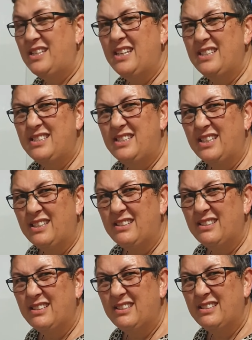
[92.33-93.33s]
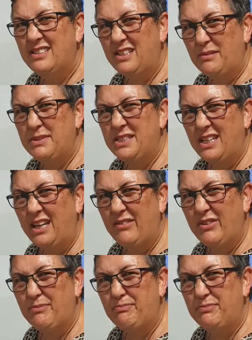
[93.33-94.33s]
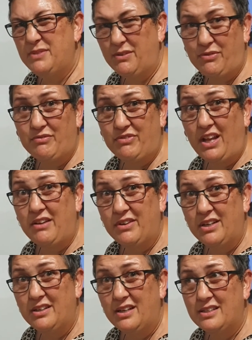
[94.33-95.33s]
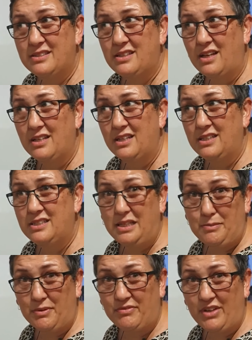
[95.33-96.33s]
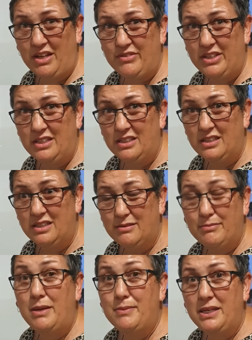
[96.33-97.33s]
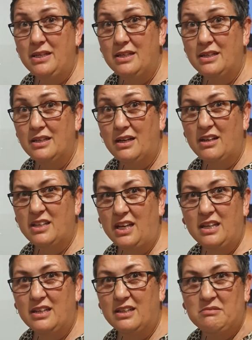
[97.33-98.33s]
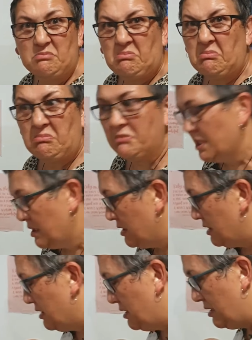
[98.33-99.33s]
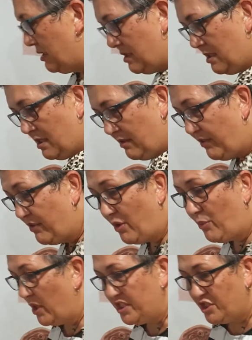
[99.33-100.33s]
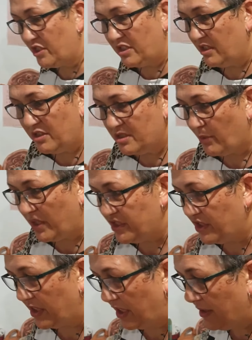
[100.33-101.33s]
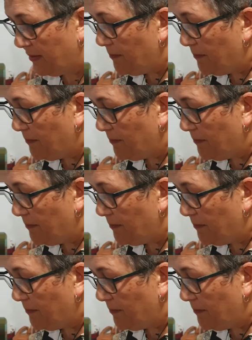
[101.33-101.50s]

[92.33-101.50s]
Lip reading: seems to have a different flavour, a slightly deeper flavour, maybe? Okay. If you've got white sugar, use white sugar.